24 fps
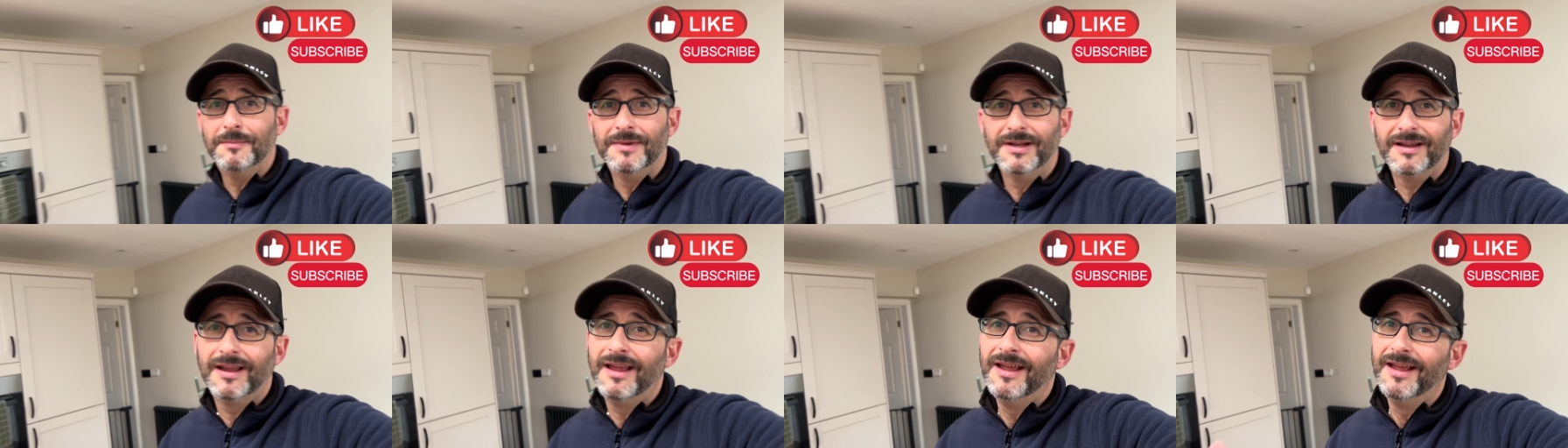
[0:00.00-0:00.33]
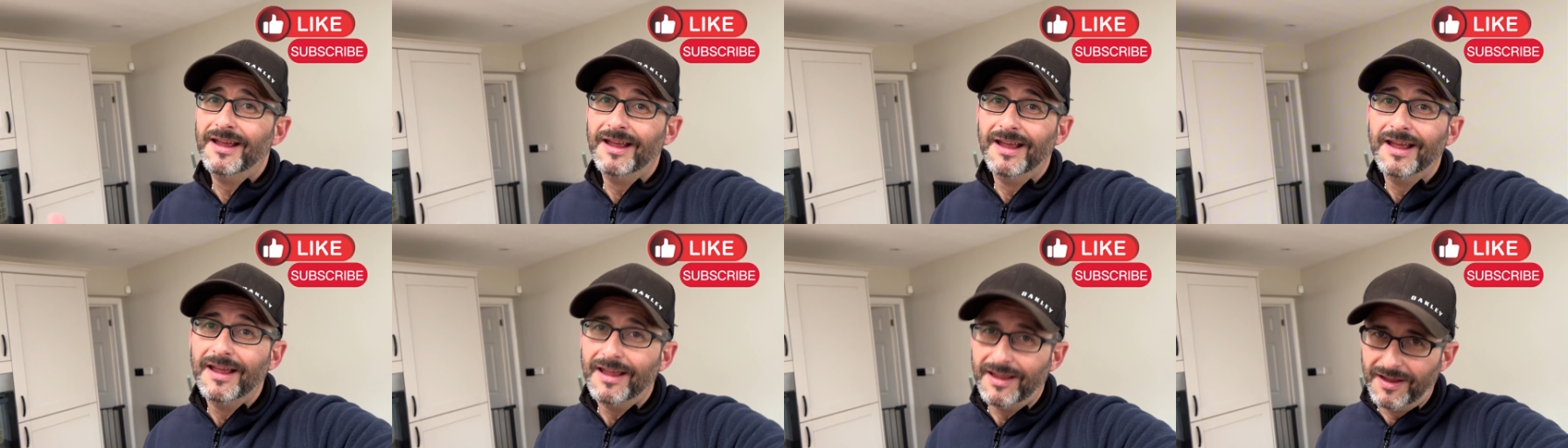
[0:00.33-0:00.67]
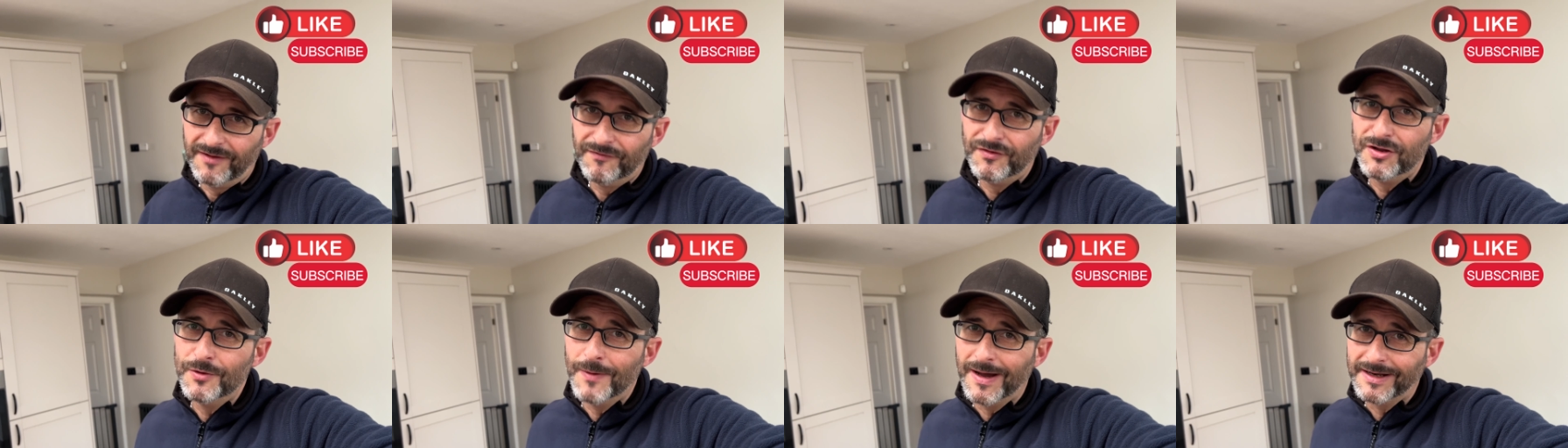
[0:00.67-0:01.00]
me
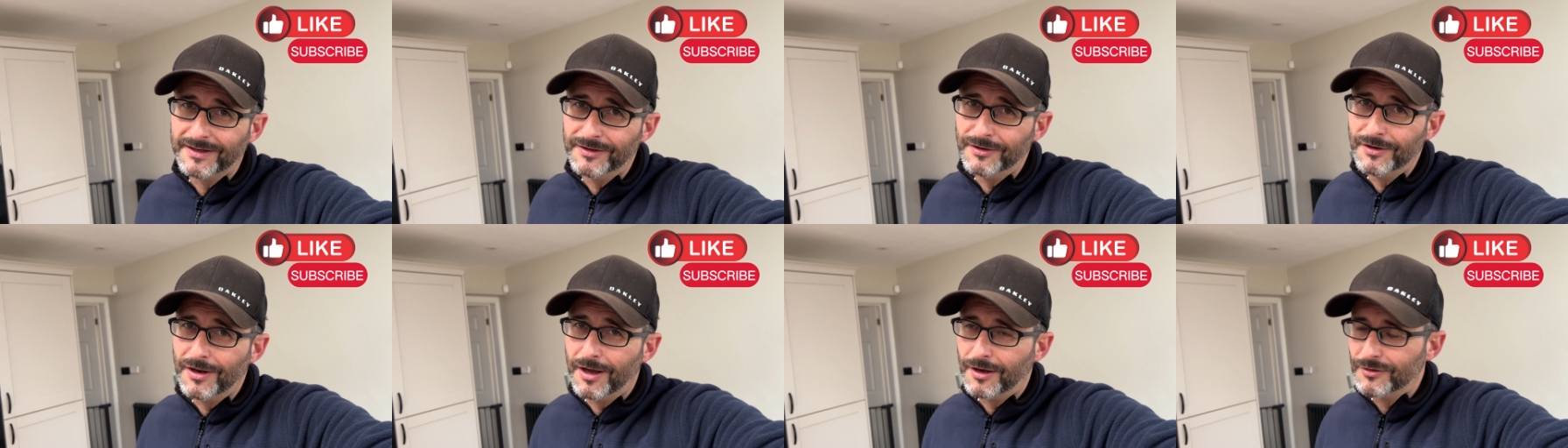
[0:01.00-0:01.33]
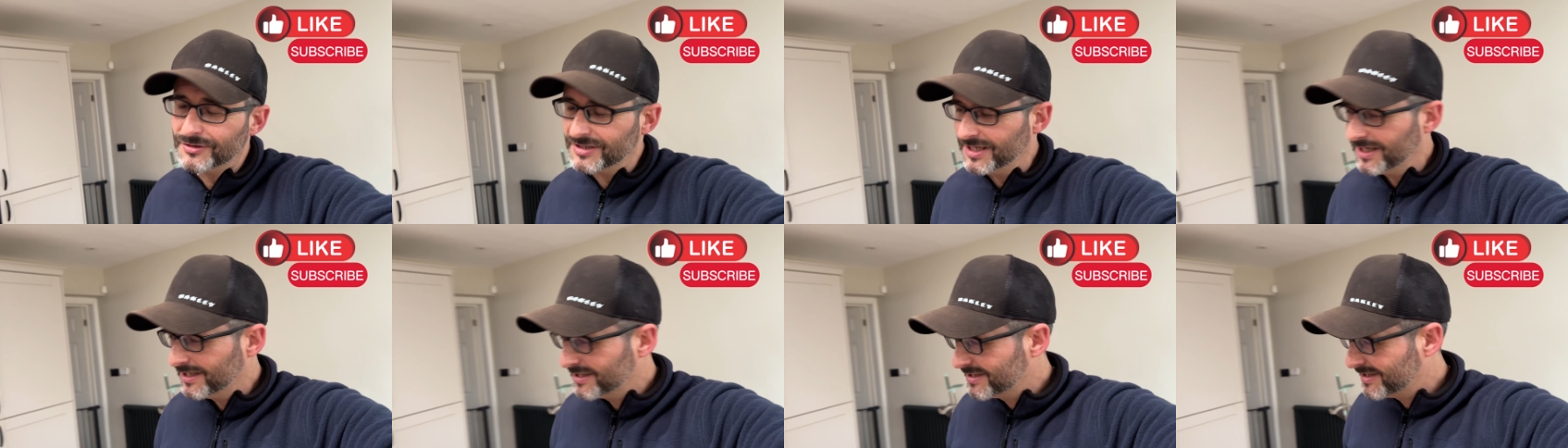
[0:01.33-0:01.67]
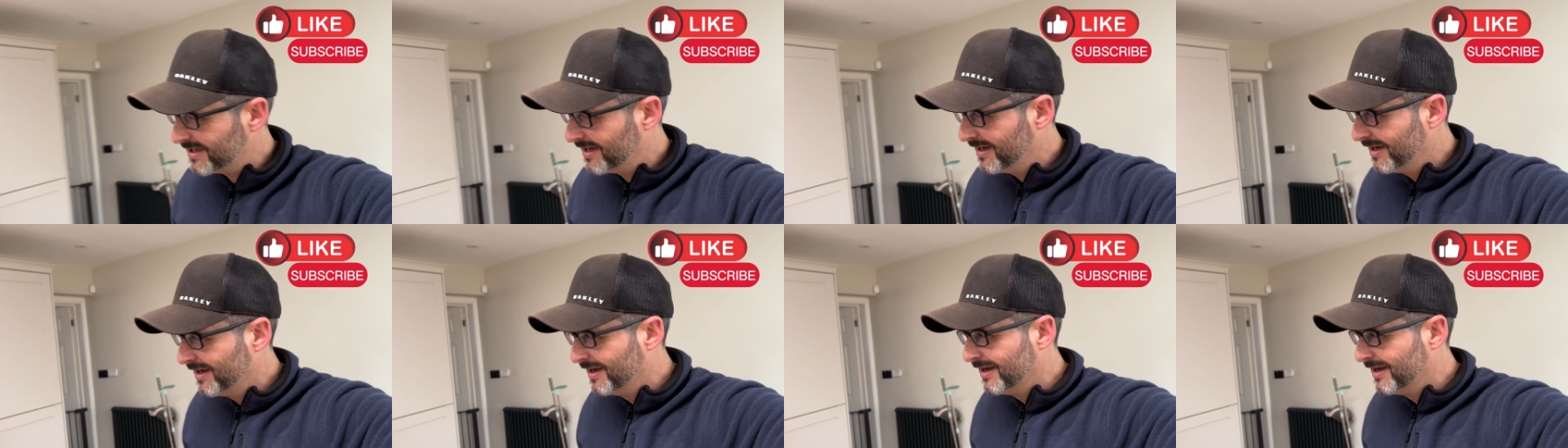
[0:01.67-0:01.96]
if you hadn't noticed.